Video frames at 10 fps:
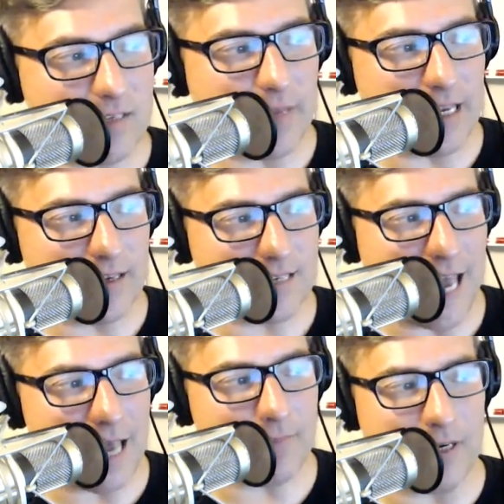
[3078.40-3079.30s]
make us
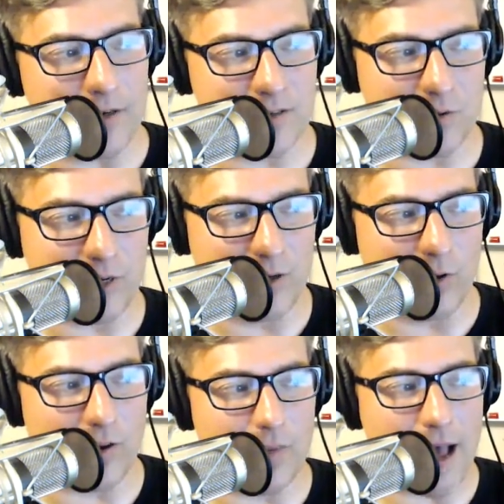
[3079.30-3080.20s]
happier, so ignore
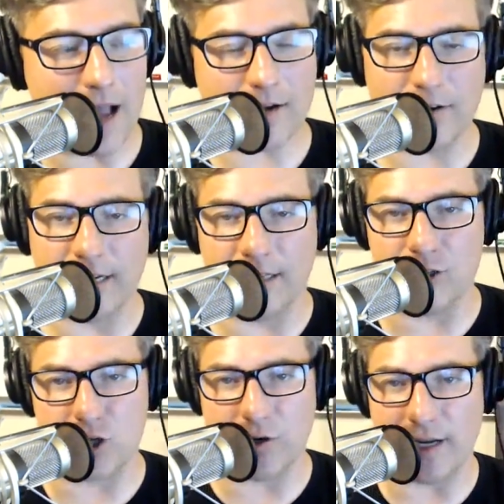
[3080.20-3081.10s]
the mockery and
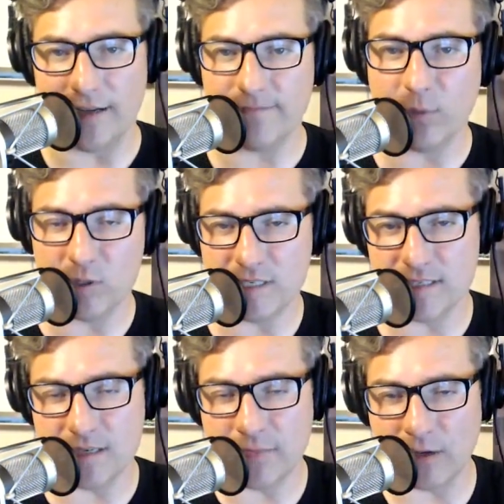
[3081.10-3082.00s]
enjoy. Posted this
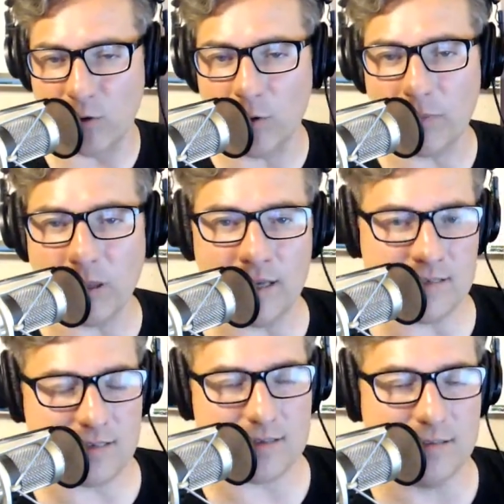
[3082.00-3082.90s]
up on Google
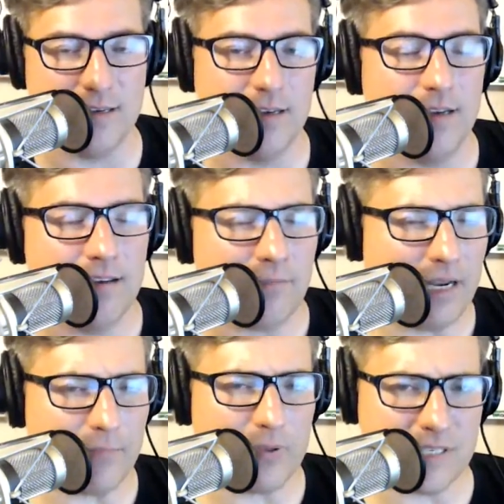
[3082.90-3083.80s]
Plus. Might
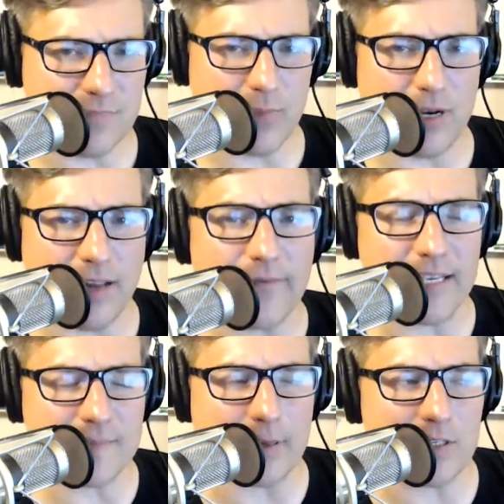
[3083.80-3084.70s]
have put it on
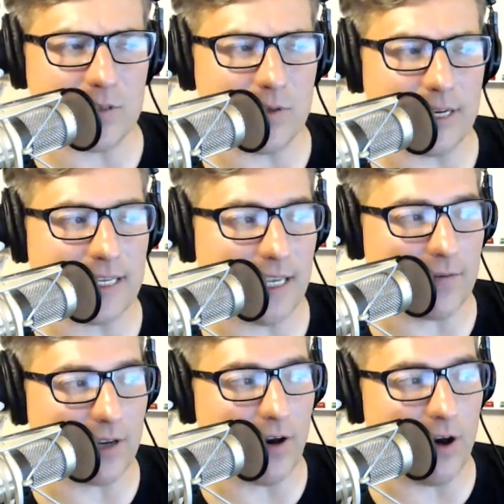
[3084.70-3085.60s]
Facebook too. I can't
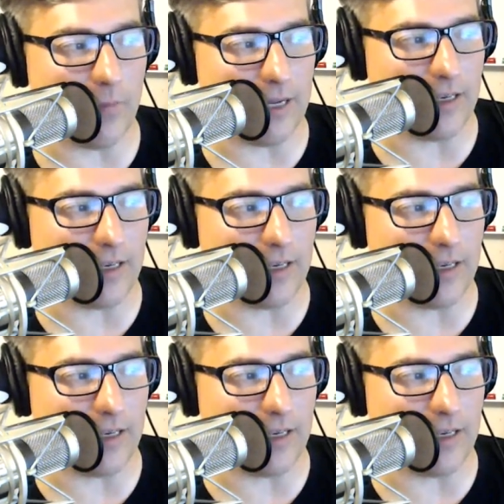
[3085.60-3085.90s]
recall, but